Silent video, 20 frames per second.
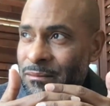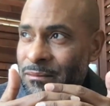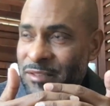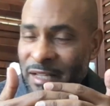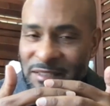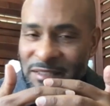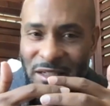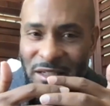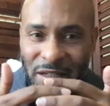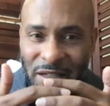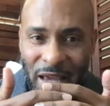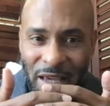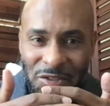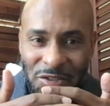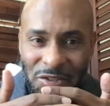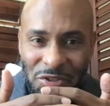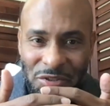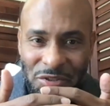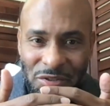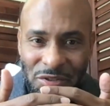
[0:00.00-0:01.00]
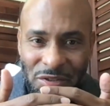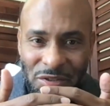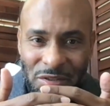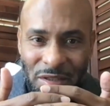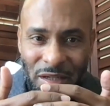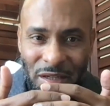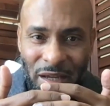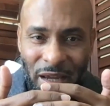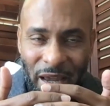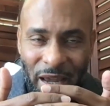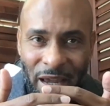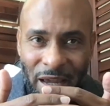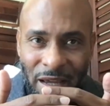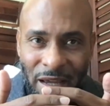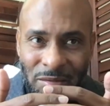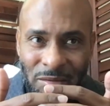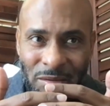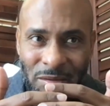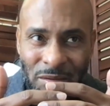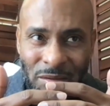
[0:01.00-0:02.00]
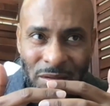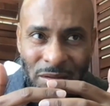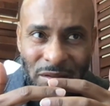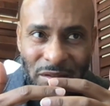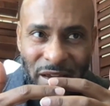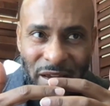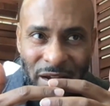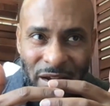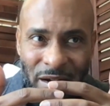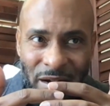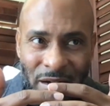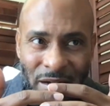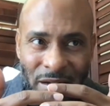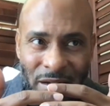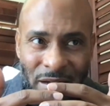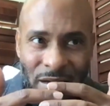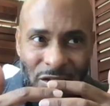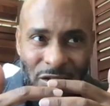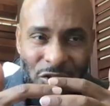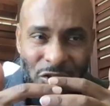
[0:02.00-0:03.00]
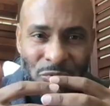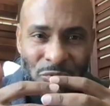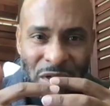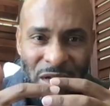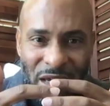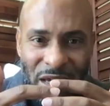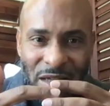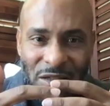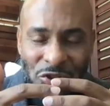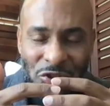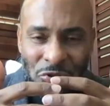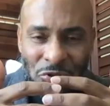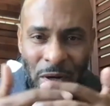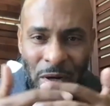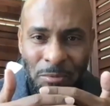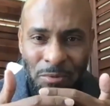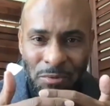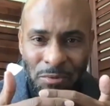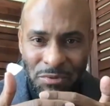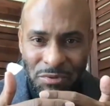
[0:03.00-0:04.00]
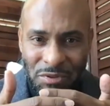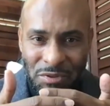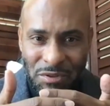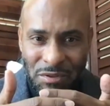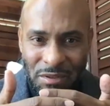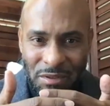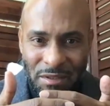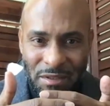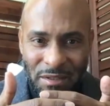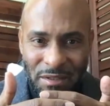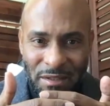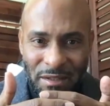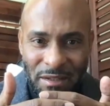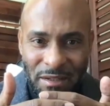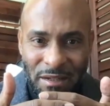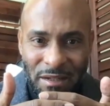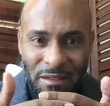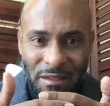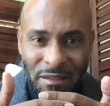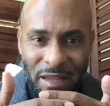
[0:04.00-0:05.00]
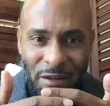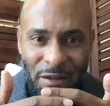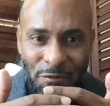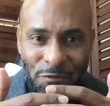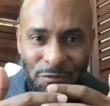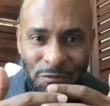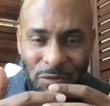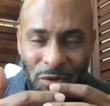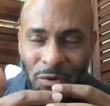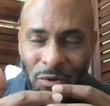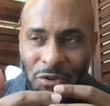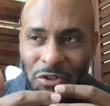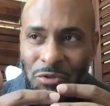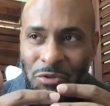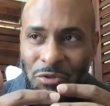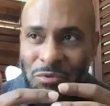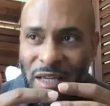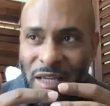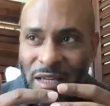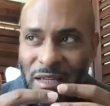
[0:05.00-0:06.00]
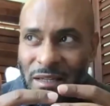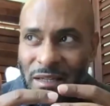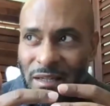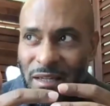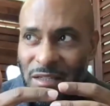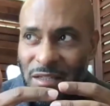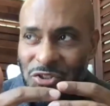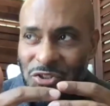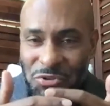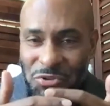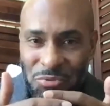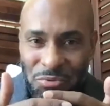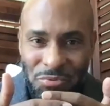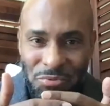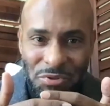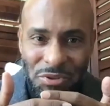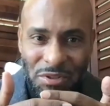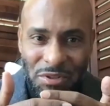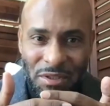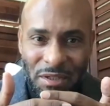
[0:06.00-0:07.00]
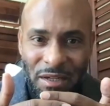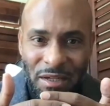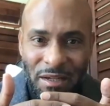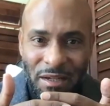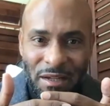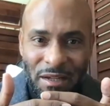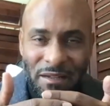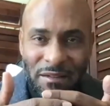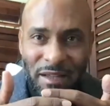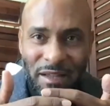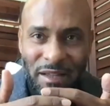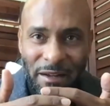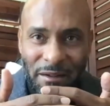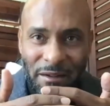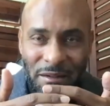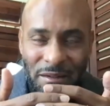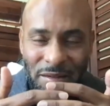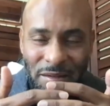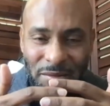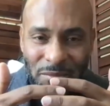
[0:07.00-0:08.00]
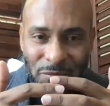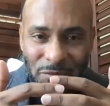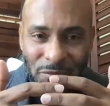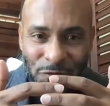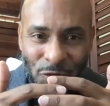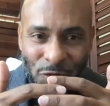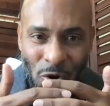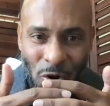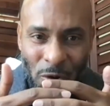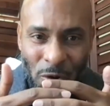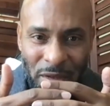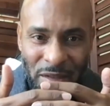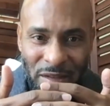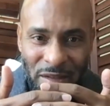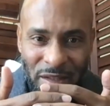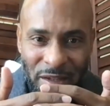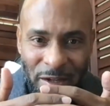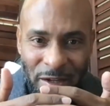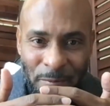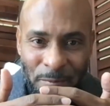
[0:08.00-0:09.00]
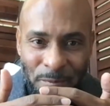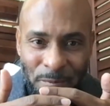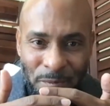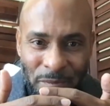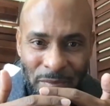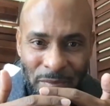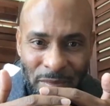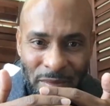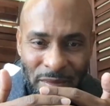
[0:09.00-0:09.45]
designations and their unique troubles that or unique issues that form in them